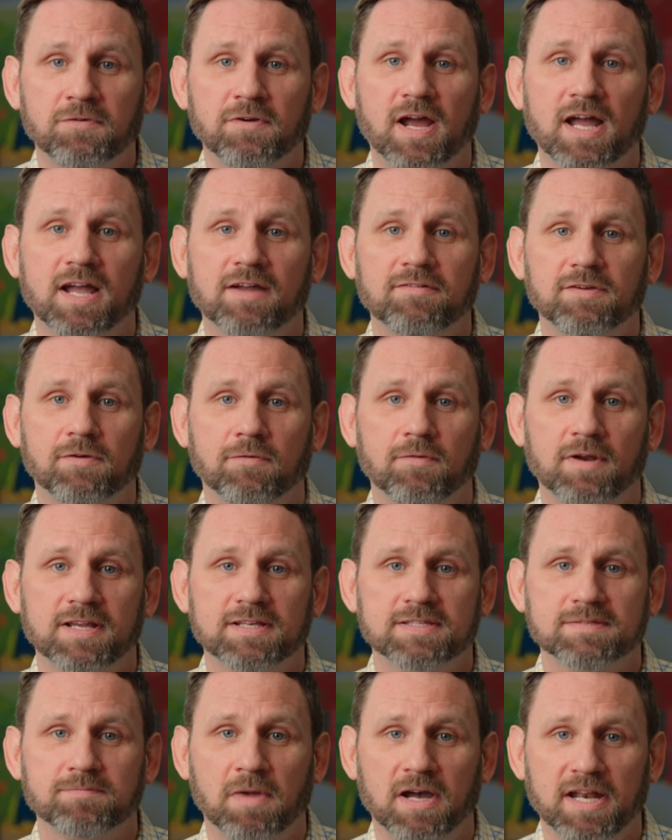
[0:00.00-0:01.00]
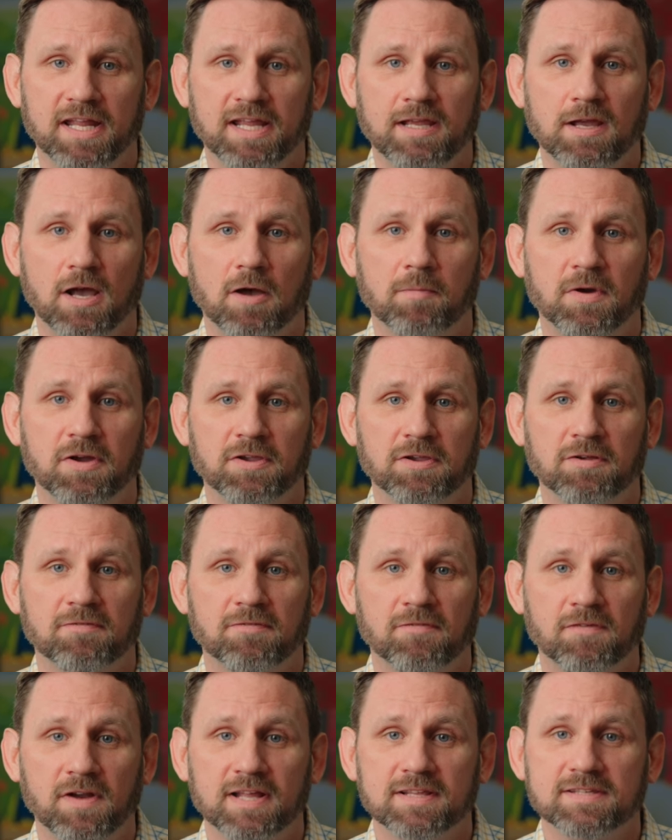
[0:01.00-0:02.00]
drive to raise money among your
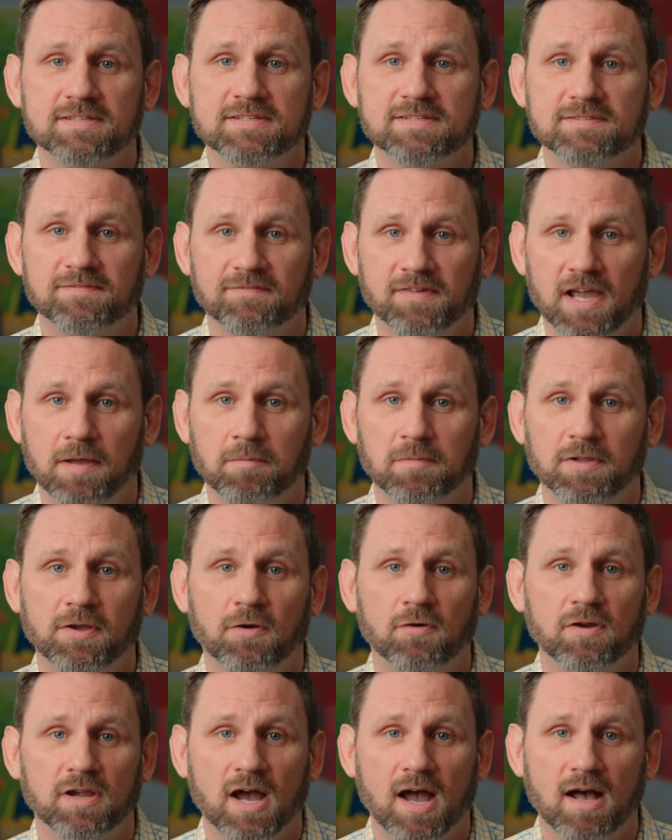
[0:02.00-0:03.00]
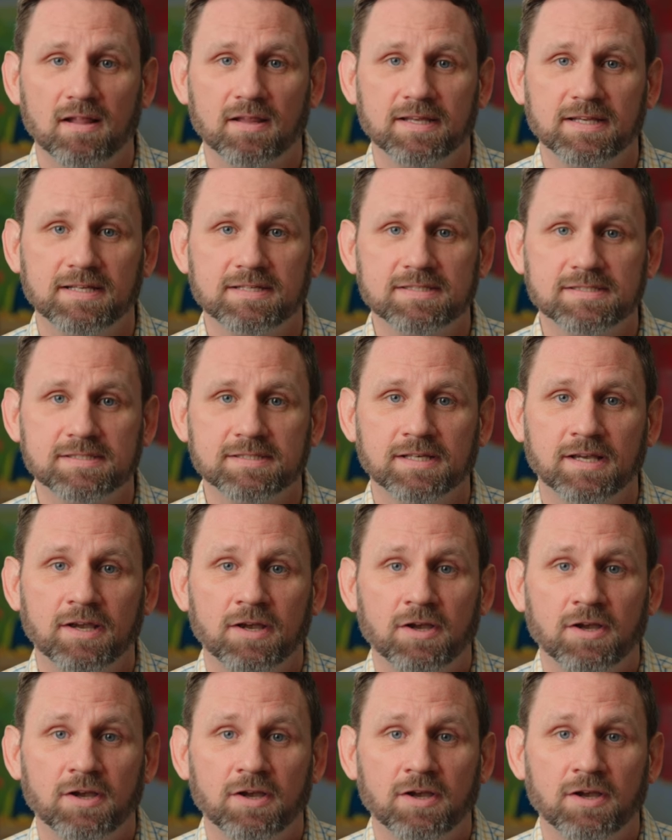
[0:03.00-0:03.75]
friends, family, or colleagues.